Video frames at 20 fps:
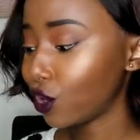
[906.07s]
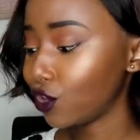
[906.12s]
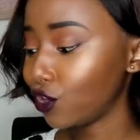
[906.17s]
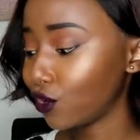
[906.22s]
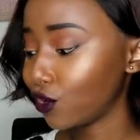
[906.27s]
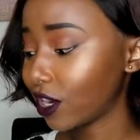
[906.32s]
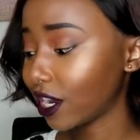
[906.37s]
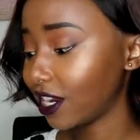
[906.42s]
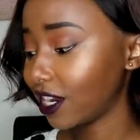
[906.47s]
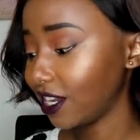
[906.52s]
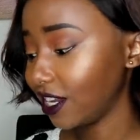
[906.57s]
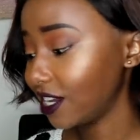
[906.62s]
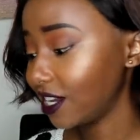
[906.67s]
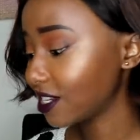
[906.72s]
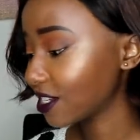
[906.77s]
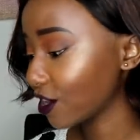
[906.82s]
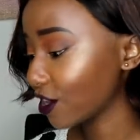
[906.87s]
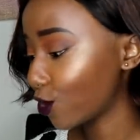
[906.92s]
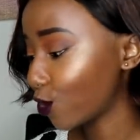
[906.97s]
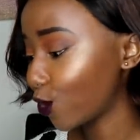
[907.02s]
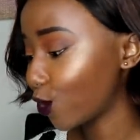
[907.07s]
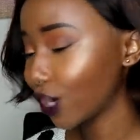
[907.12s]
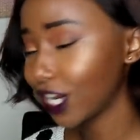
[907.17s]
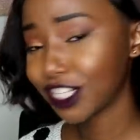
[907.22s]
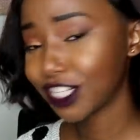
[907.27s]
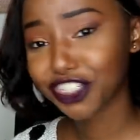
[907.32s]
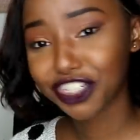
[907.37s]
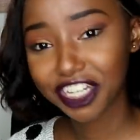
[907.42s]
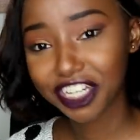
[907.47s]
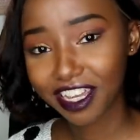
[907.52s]
You can eat a
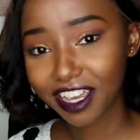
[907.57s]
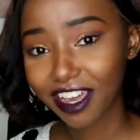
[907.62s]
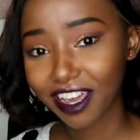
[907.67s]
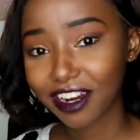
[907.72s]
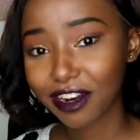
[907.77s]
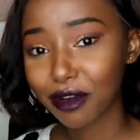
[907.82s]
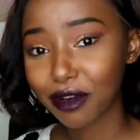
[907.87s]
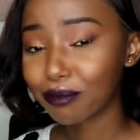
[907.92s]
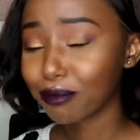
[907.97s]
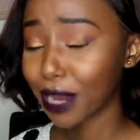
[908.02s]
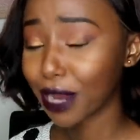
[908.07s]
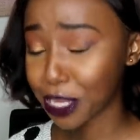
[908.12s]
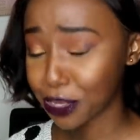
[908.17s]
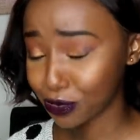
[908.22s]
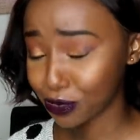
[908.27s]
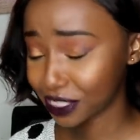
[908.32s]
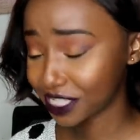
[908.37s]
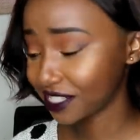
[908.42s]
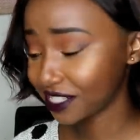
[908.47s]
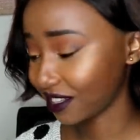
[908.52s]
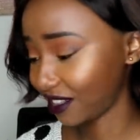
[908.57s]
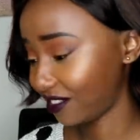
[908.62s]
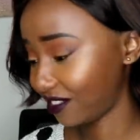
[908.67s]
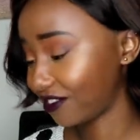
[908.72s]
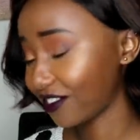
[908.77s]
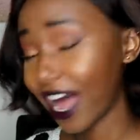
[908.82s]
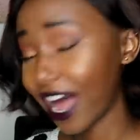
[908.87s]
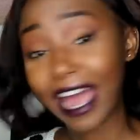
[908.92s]
whole chicken by yourself.